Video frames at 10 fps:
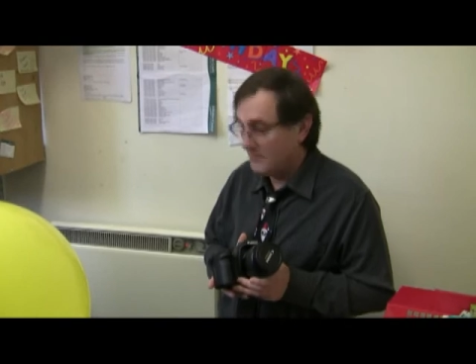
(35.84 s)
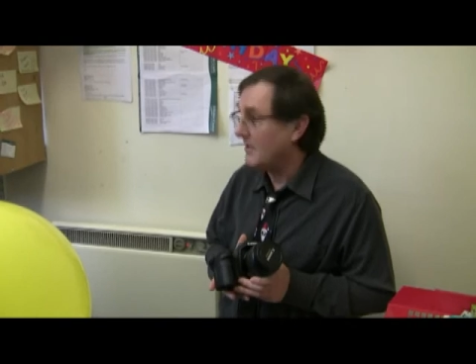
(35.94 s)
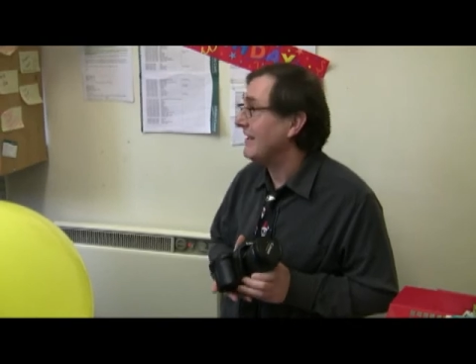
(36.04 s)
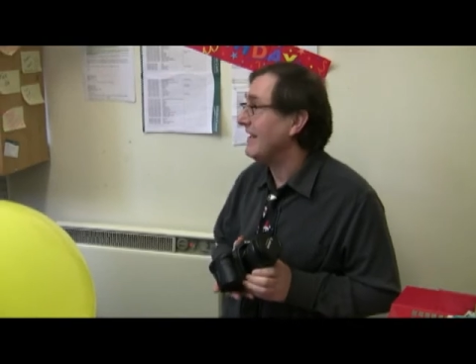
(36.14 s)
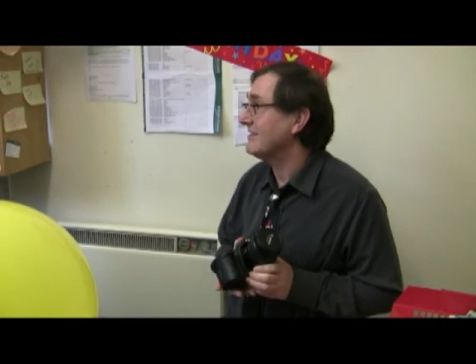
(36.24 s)

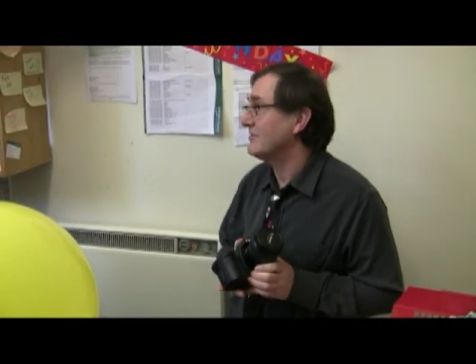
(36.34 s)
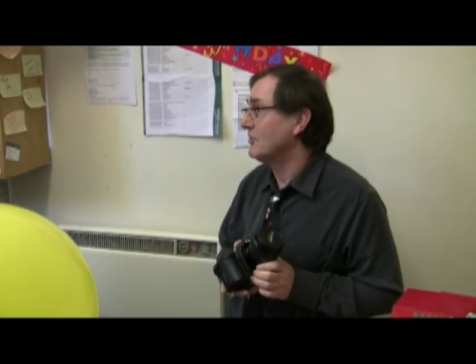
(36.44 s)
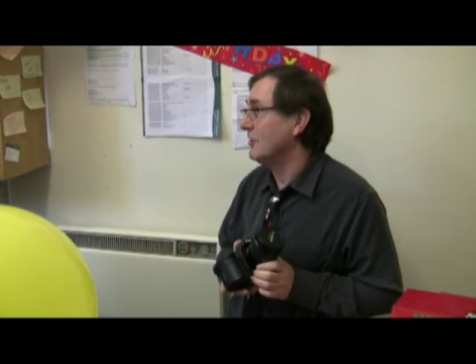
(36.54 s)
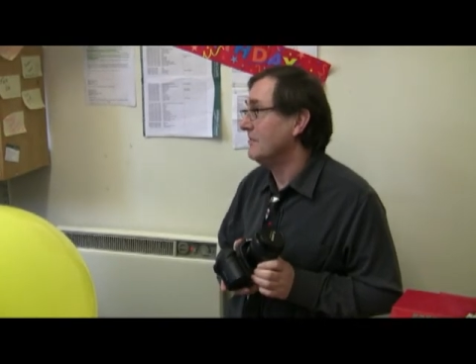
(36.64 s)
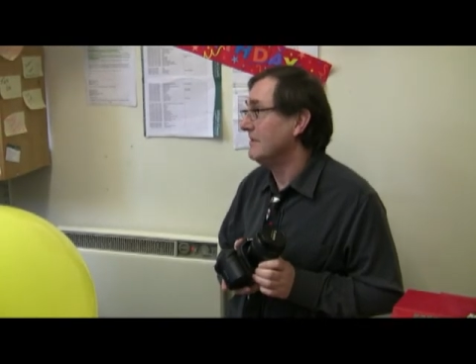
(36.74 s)
My last
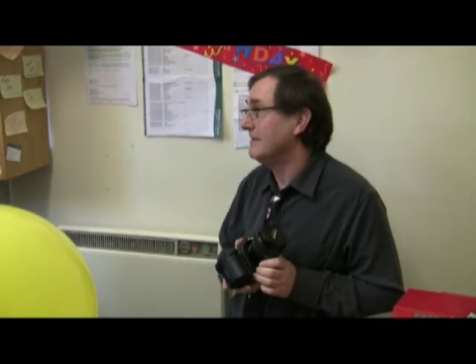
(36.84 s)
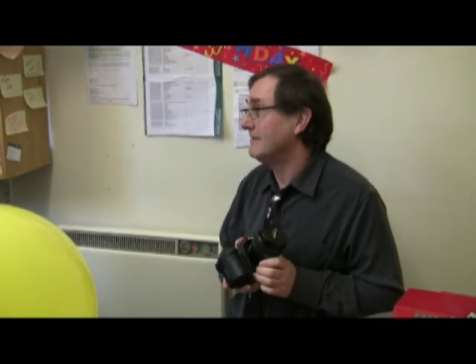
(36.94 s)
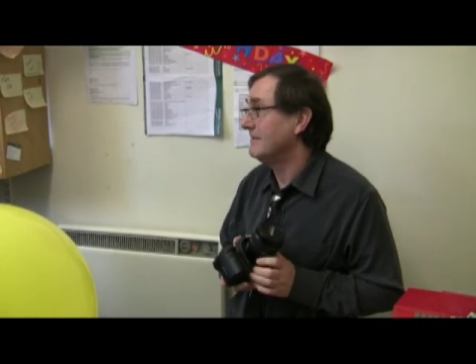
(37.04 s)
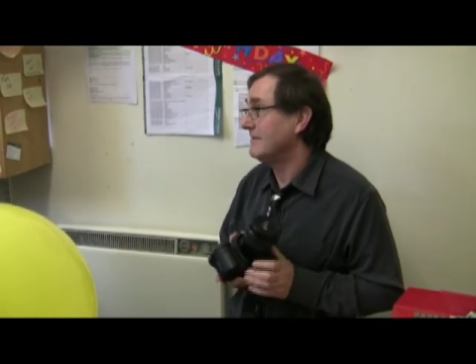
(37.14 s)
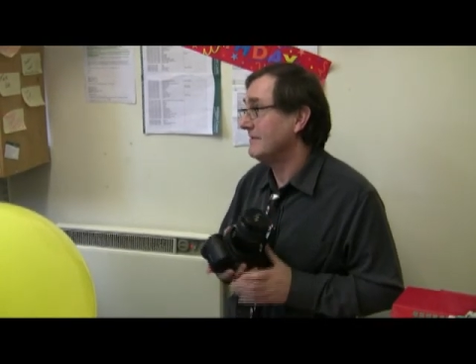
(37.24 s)
job
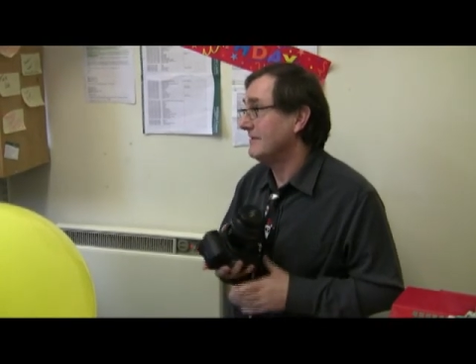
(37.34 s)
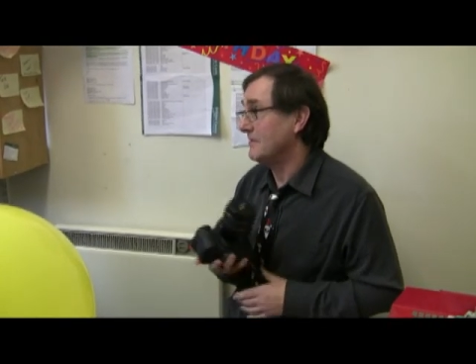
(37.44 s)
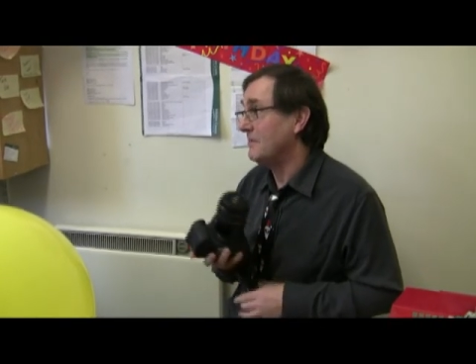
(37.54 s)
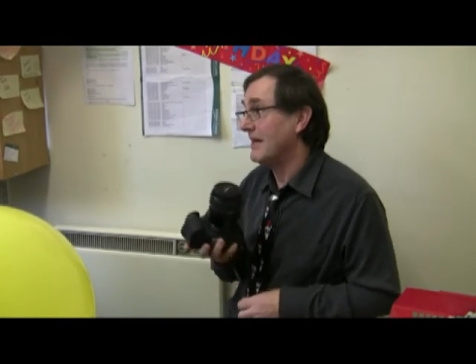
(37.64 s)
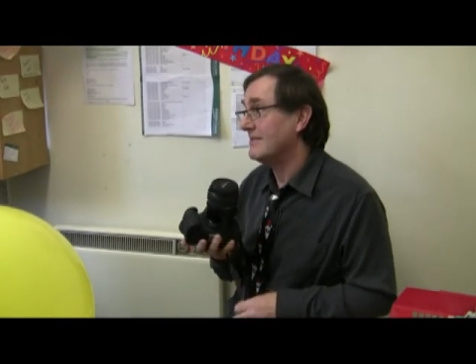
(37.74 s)
is
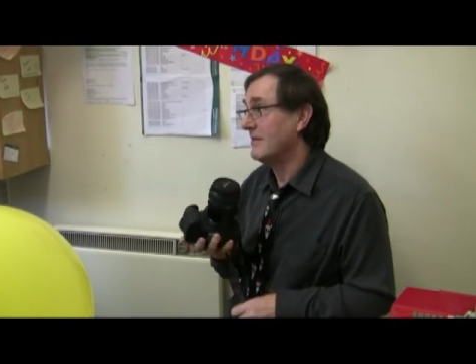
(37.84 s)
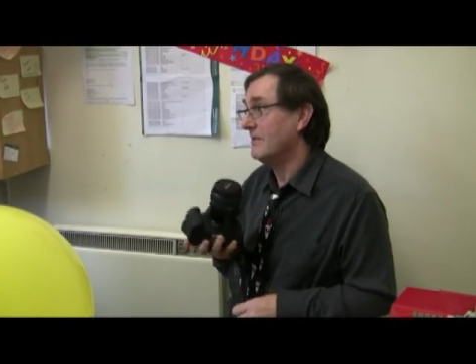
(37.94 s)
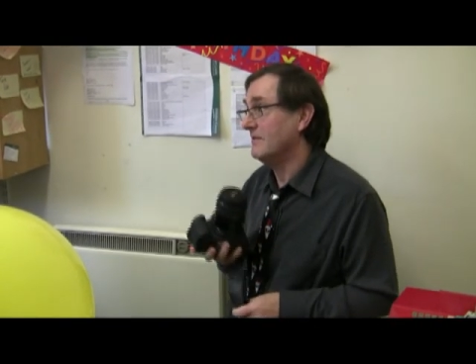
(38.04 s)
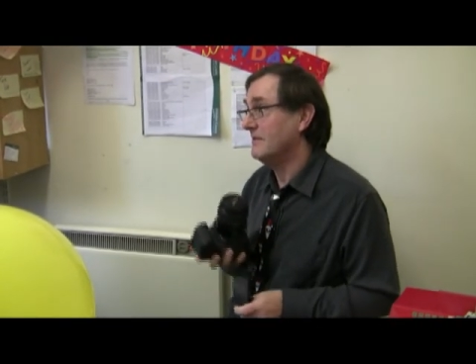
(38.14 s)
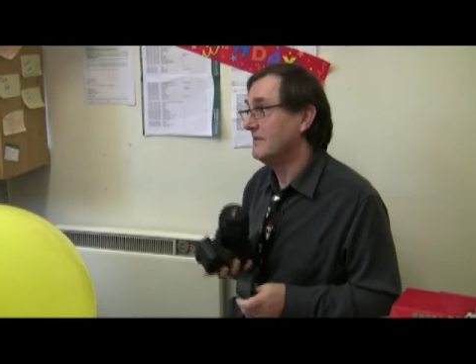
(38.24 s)
to pass
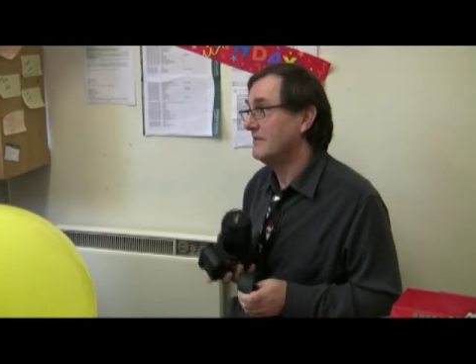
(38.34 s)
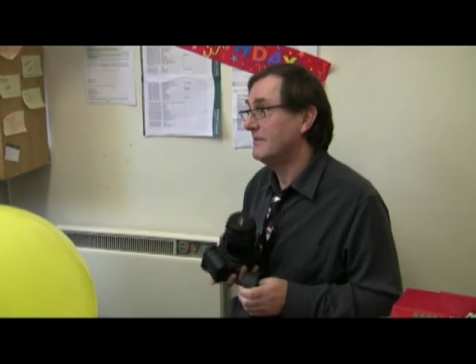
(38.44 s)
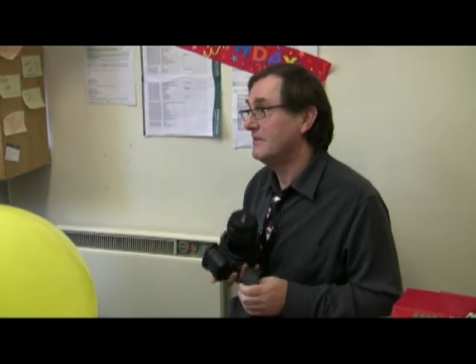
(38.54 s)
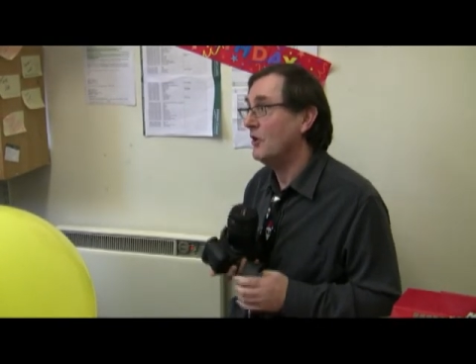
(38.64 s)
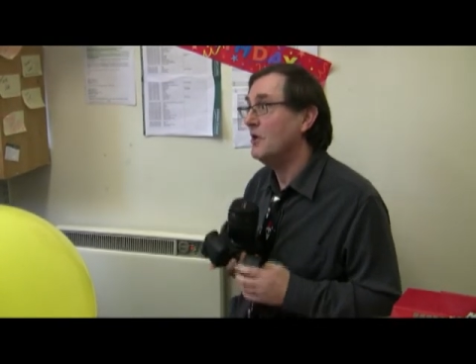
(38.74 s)
on
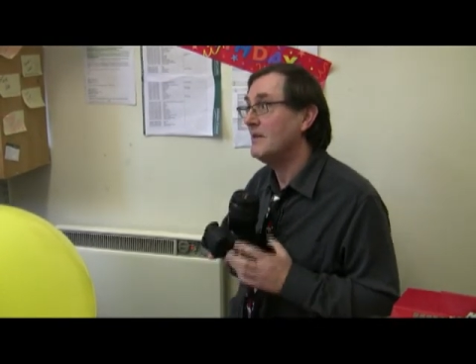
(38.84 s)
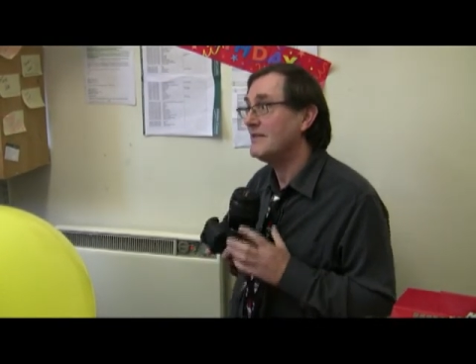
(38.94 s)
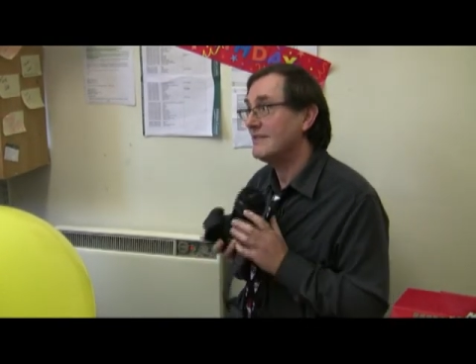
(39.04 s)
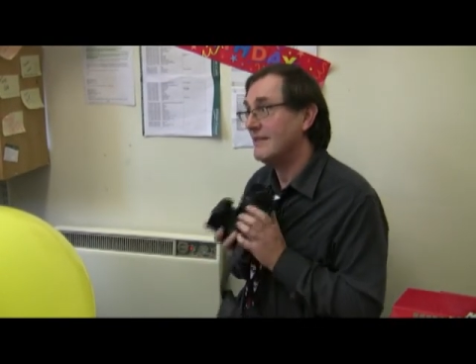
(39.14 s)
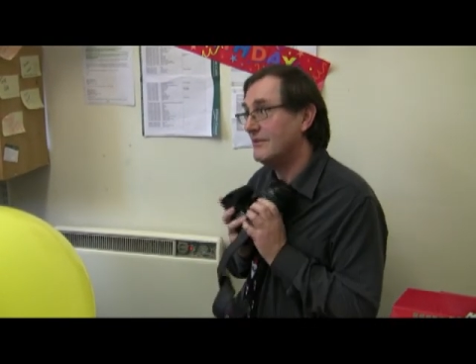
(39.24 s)
not only my
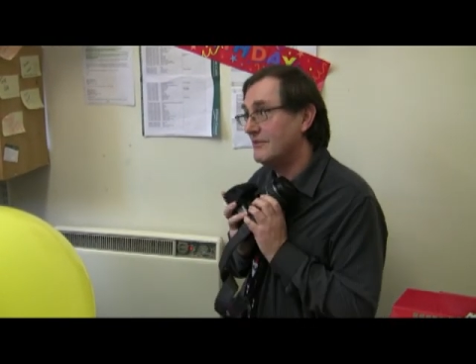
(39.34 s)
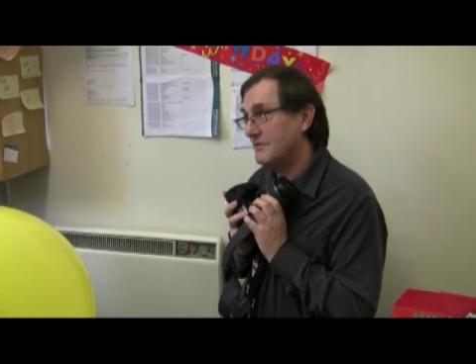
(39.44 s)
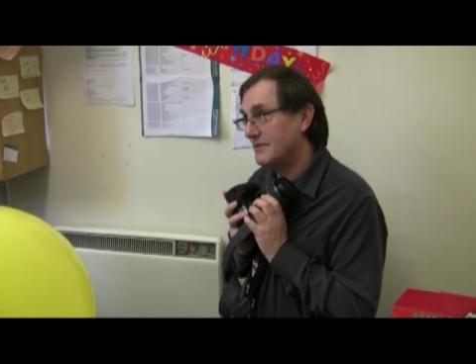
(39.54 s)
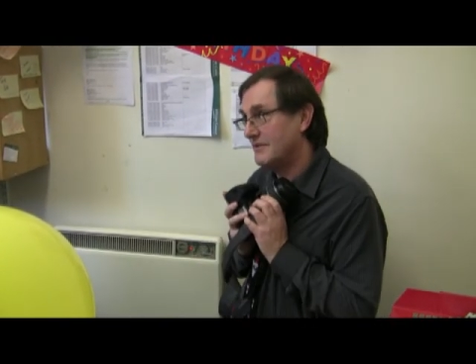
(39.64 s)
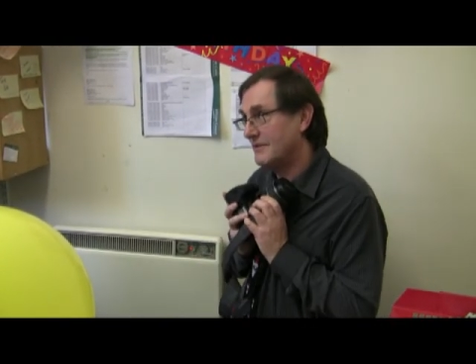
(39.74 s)
skills,